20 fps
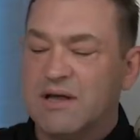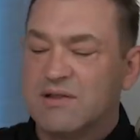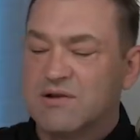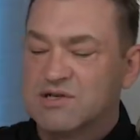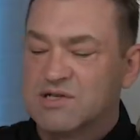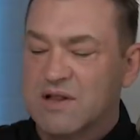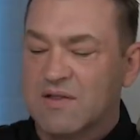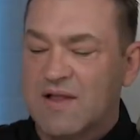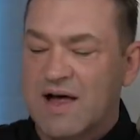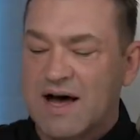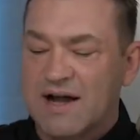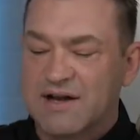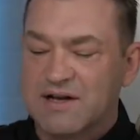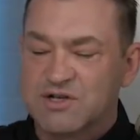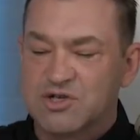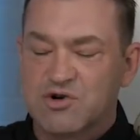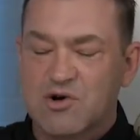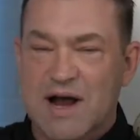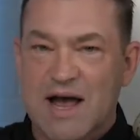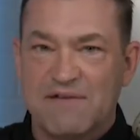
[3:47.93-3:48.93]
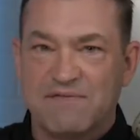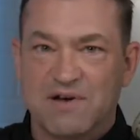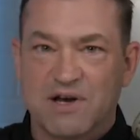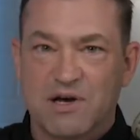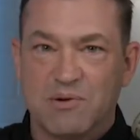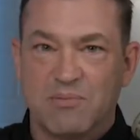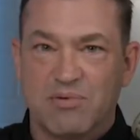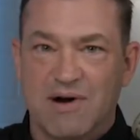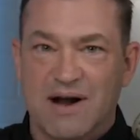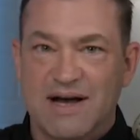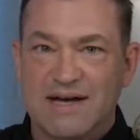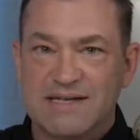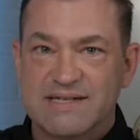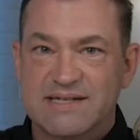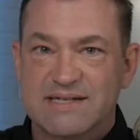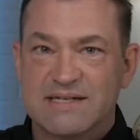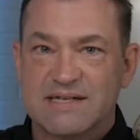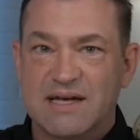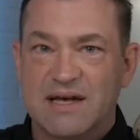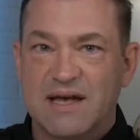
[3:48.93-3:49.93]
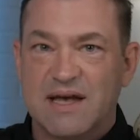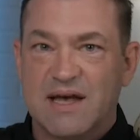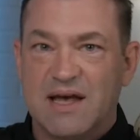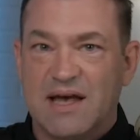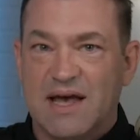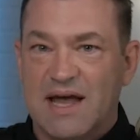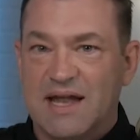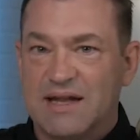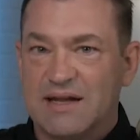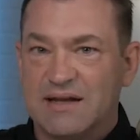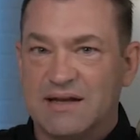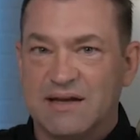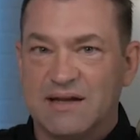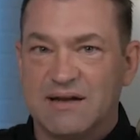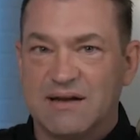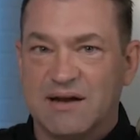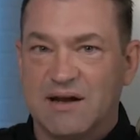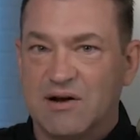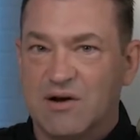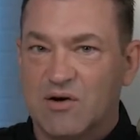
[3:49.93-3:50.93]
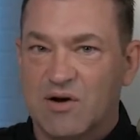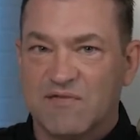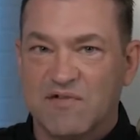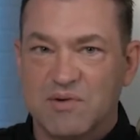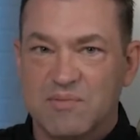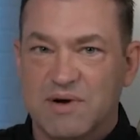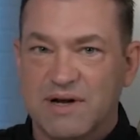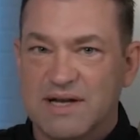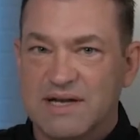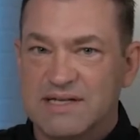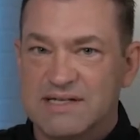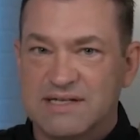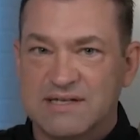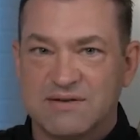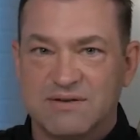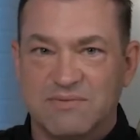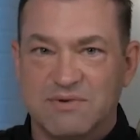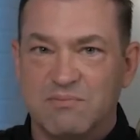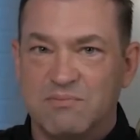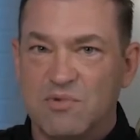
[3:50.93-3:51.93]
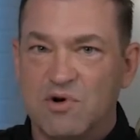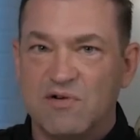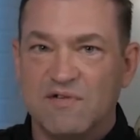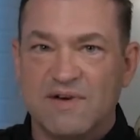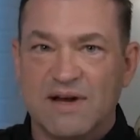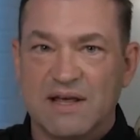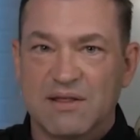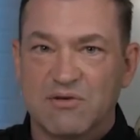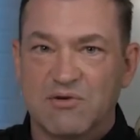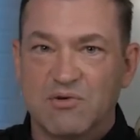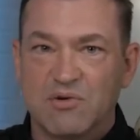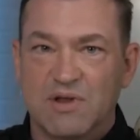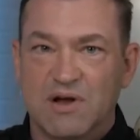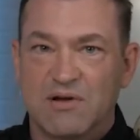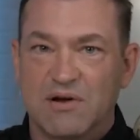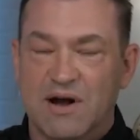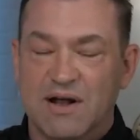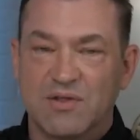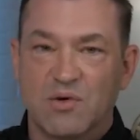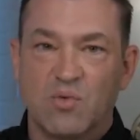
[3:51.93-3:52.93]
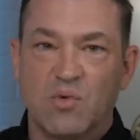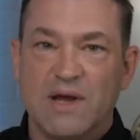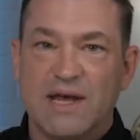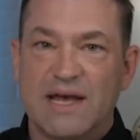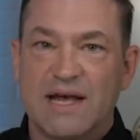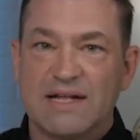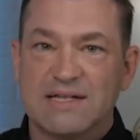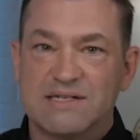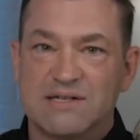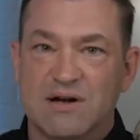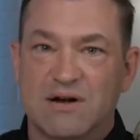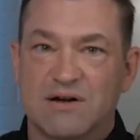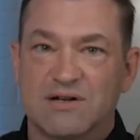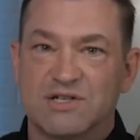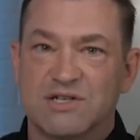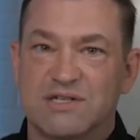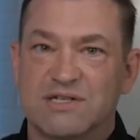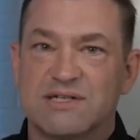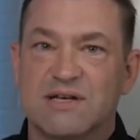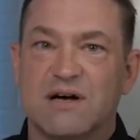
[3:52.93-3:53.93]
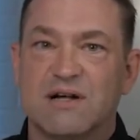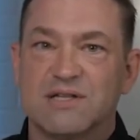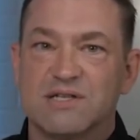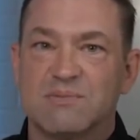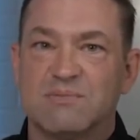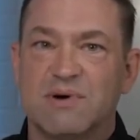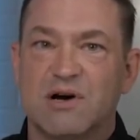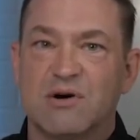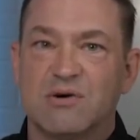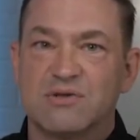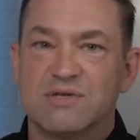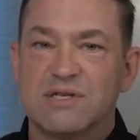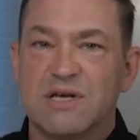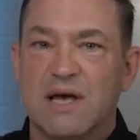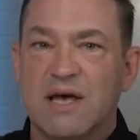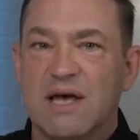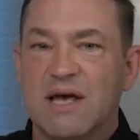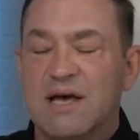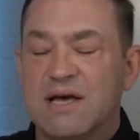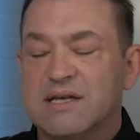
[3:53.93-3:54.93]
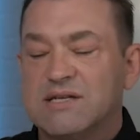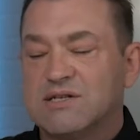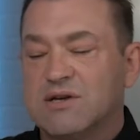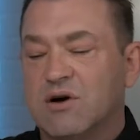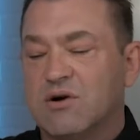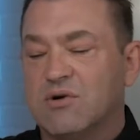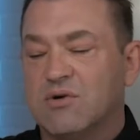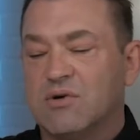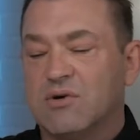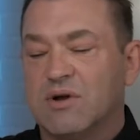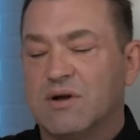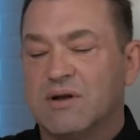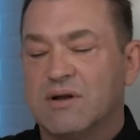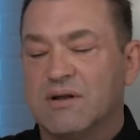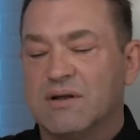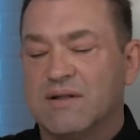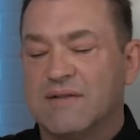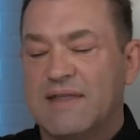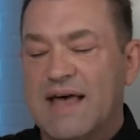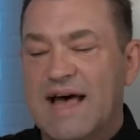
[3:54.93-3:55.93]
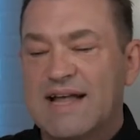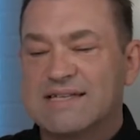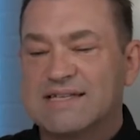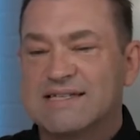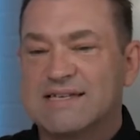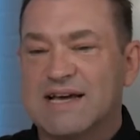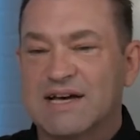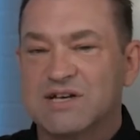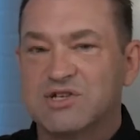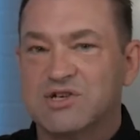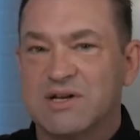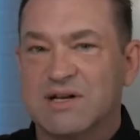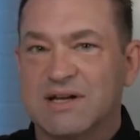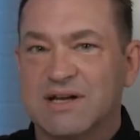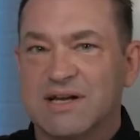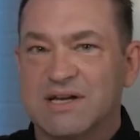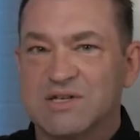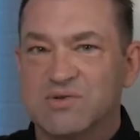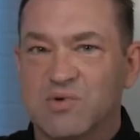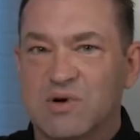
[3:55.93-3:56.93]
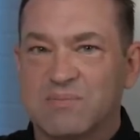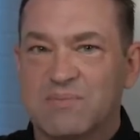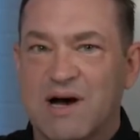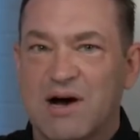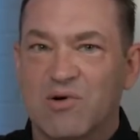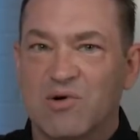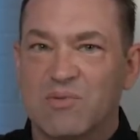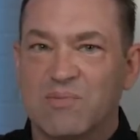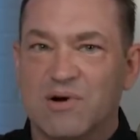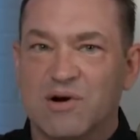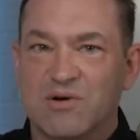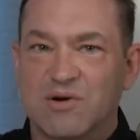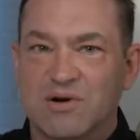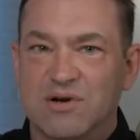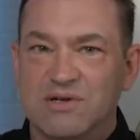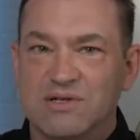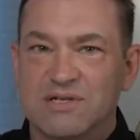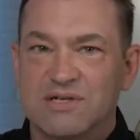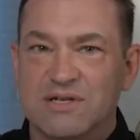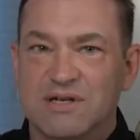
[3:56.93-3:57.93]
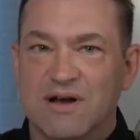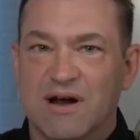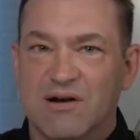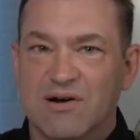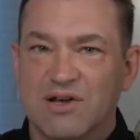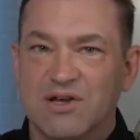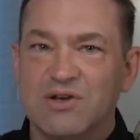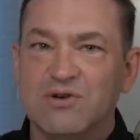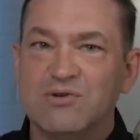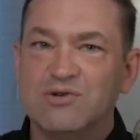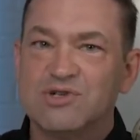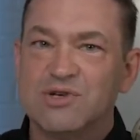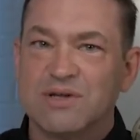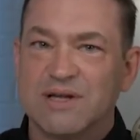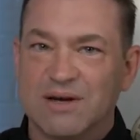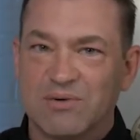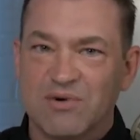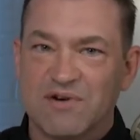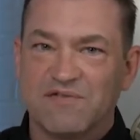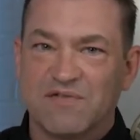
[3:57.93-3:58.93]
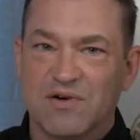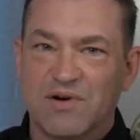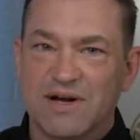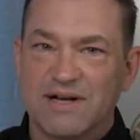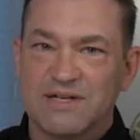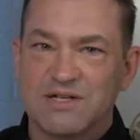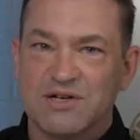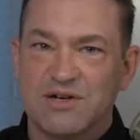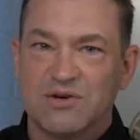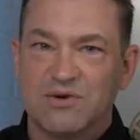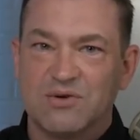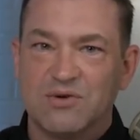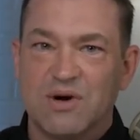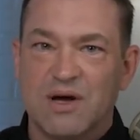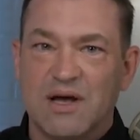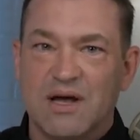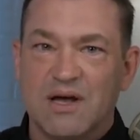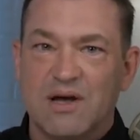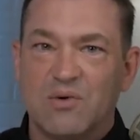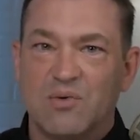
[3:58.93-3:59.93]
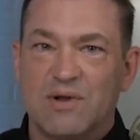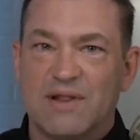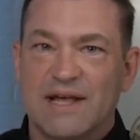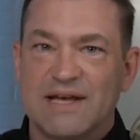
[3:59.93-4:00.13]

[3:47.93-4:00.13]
There's a lot of traffic abreast, and you know everybody's moving through there. On the weekends, there are just tons of boats. So that section is what power boaters are usually referring to when